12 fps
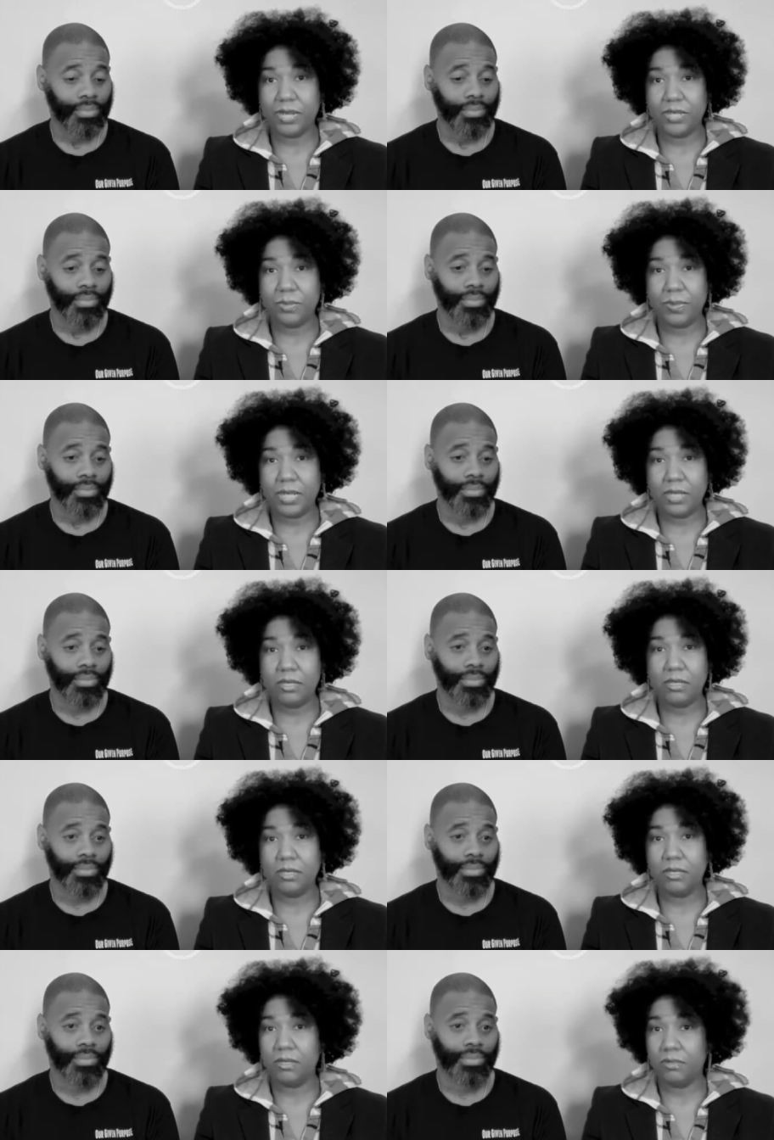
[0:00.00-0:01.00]

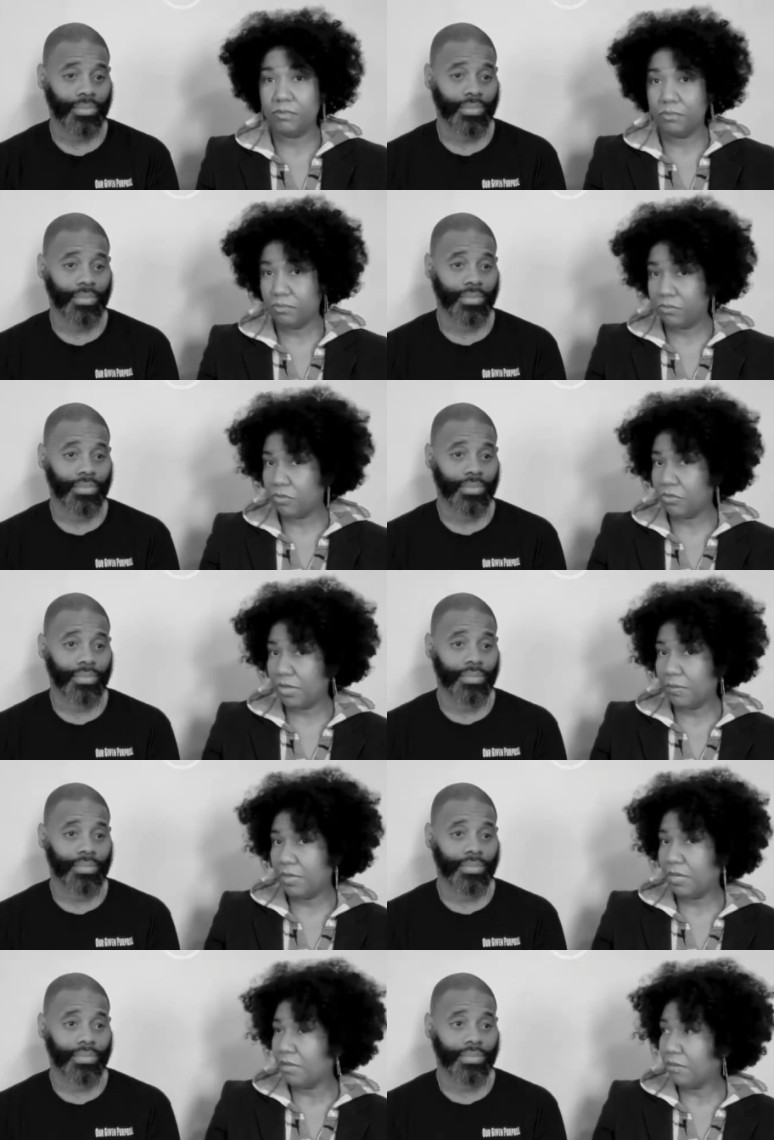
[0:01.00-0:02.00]
Speaker 1: recipes or
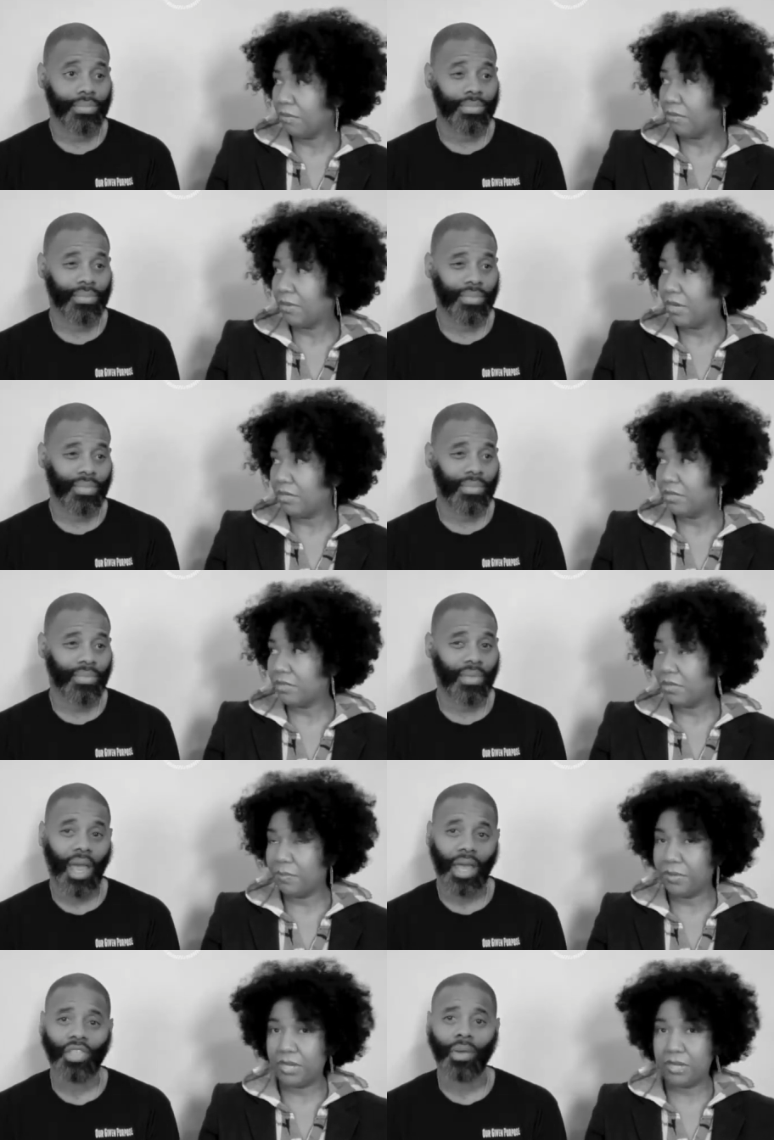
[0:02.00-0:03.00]
something. Ready to
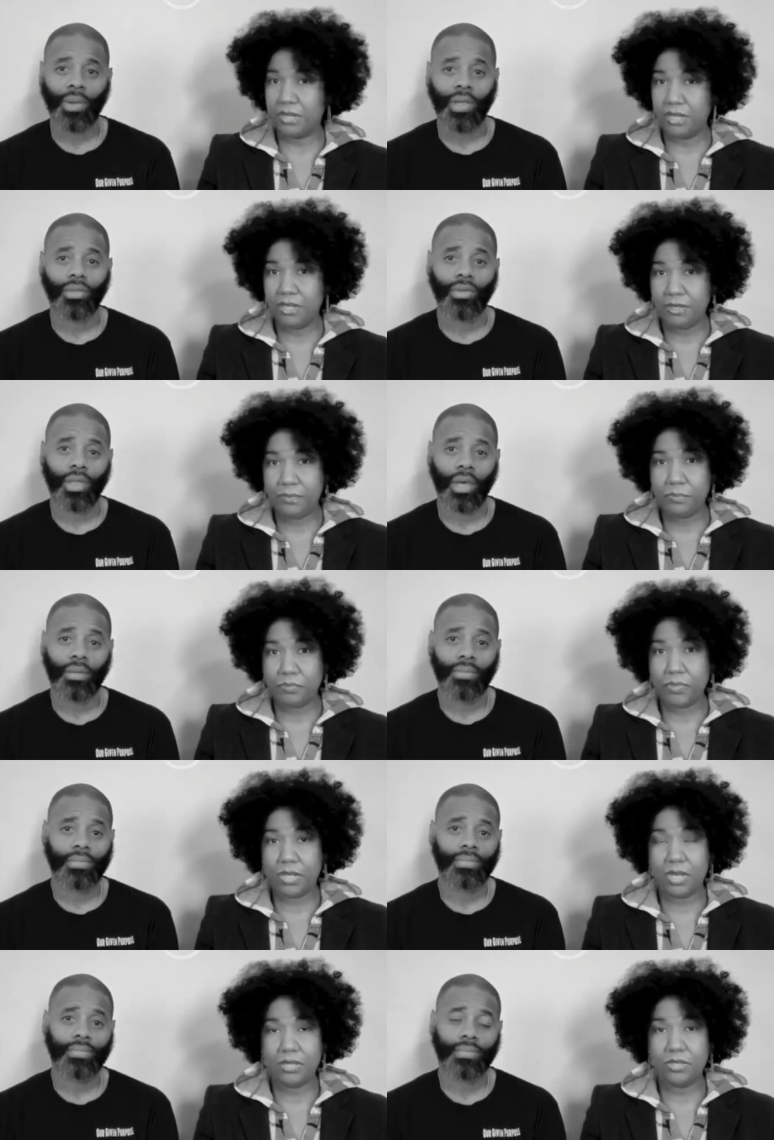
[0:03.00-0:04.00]
start
Speaker 2: putting, I think we can do that.
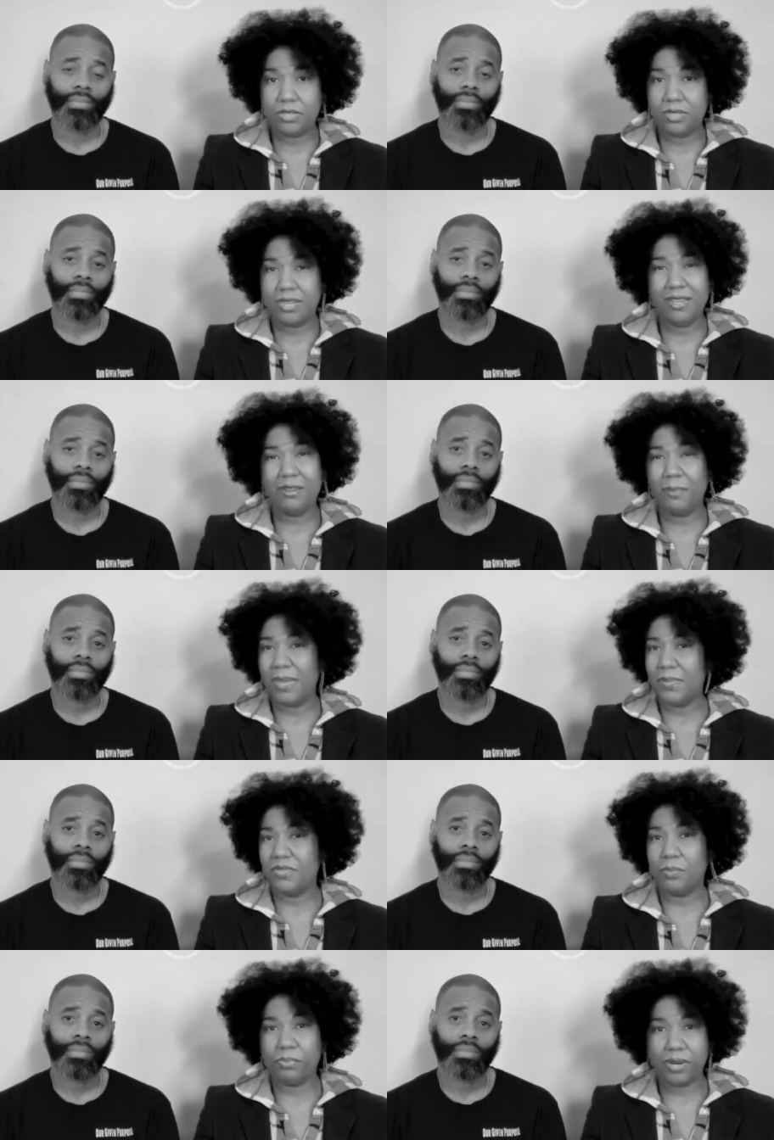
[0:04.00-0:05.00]
Speaker 1: Yeah, just, you know, maybe
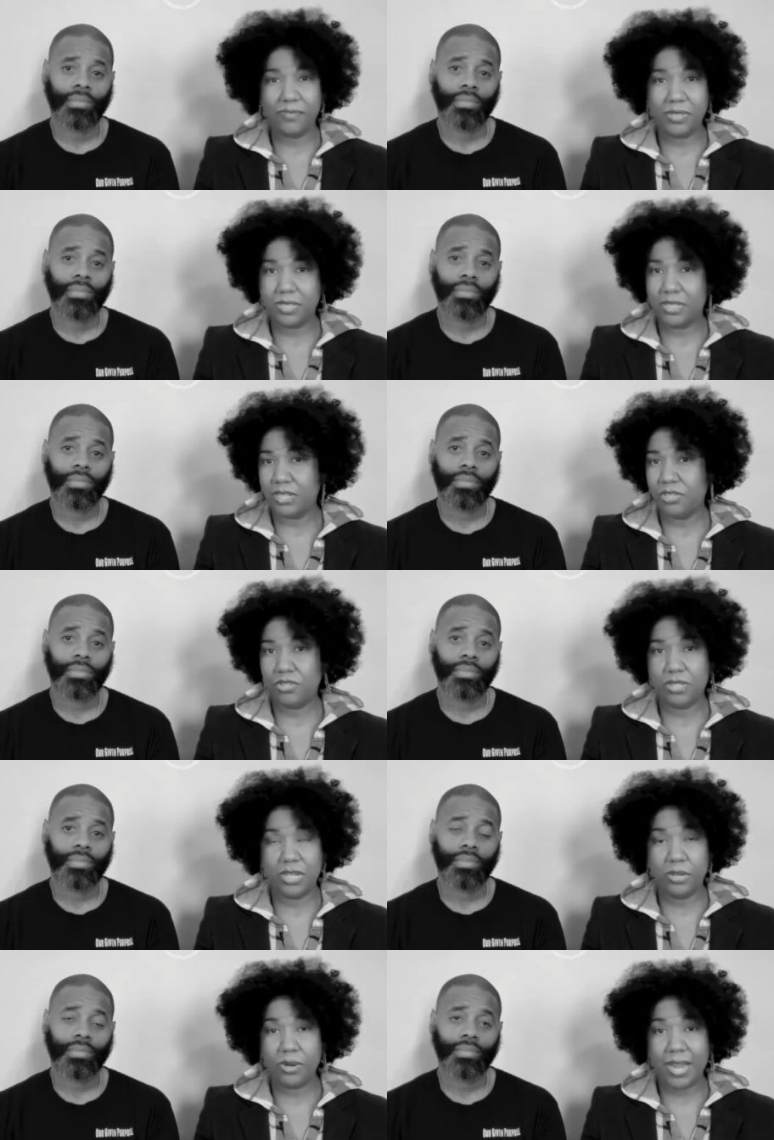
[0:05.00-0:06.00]
some breakfast, lunch,
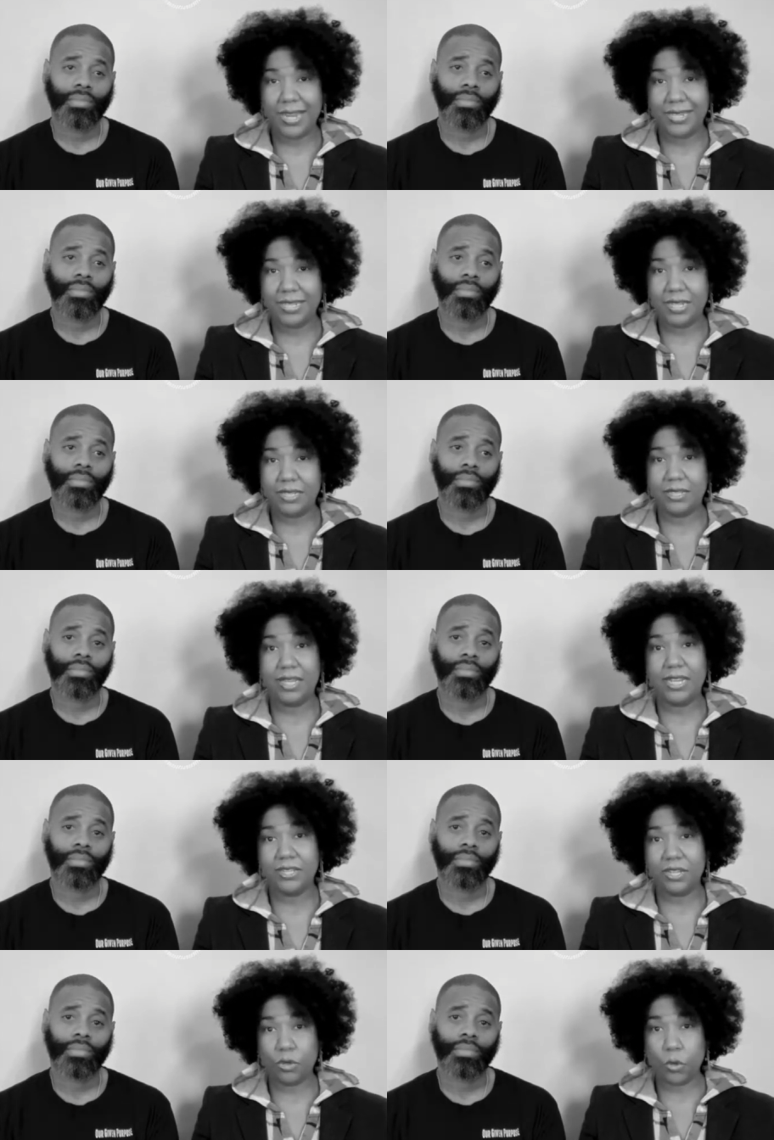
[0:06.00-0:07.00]
dinner ideas,
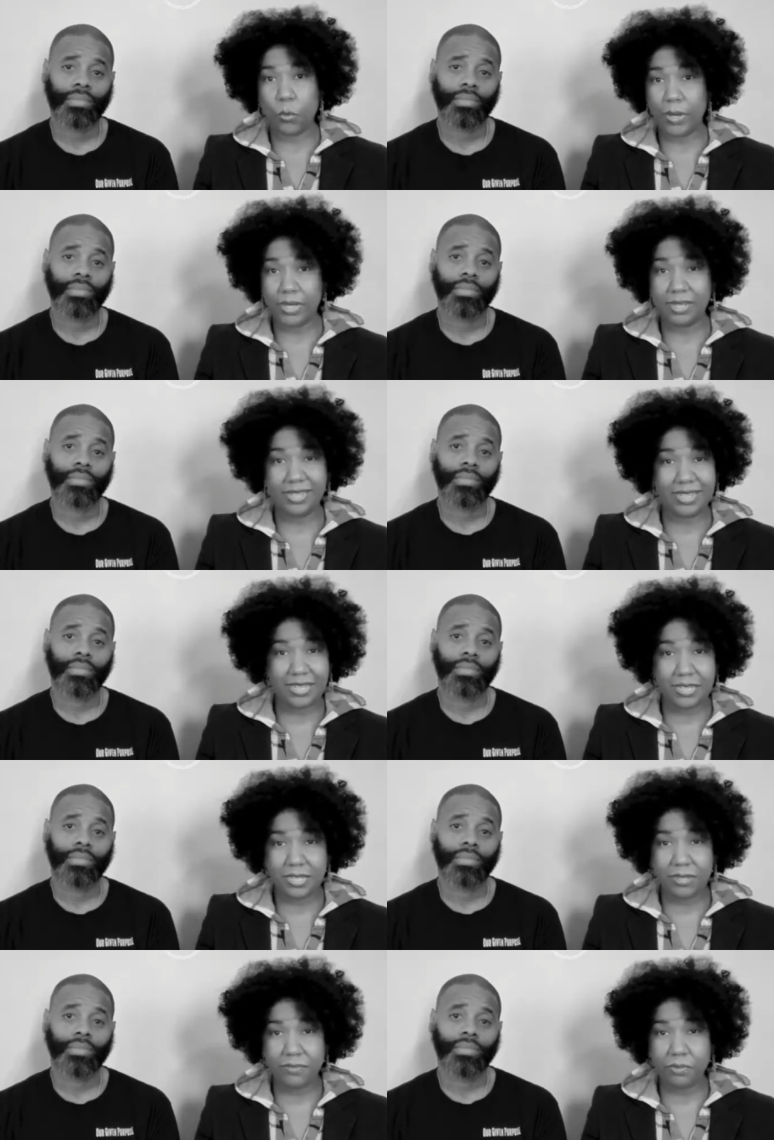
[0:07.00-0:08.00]
things that are quick and
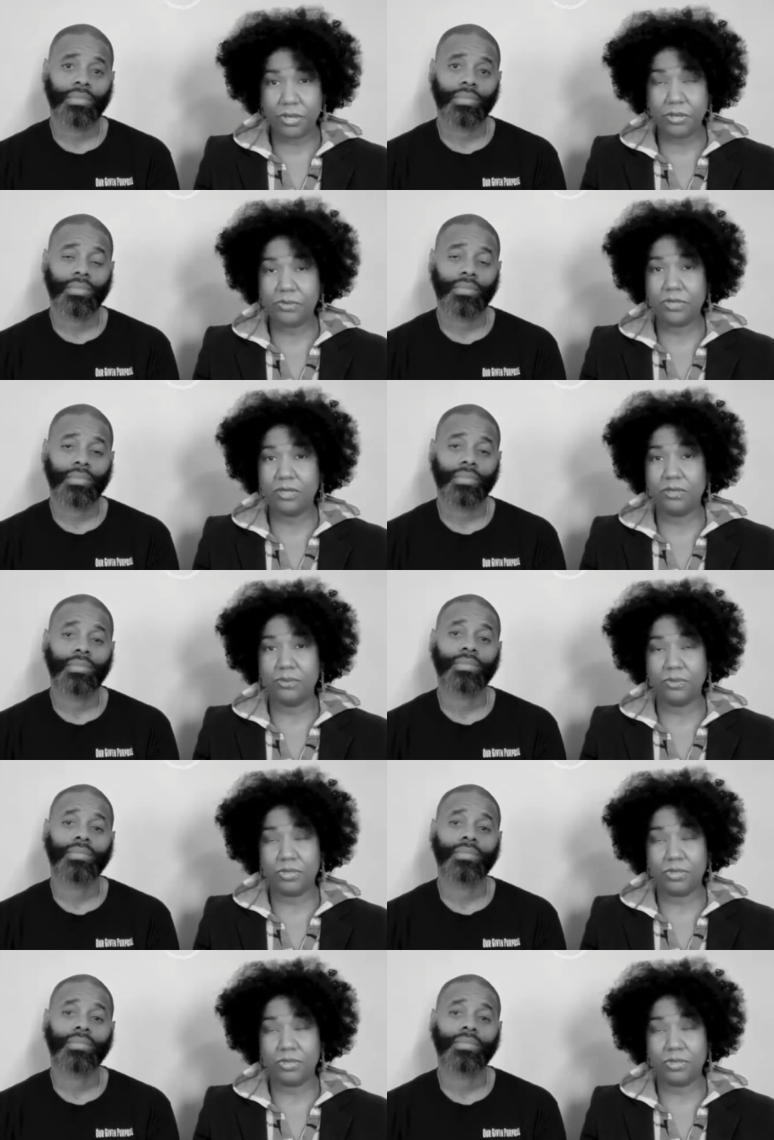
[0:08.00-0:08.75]
easy for you to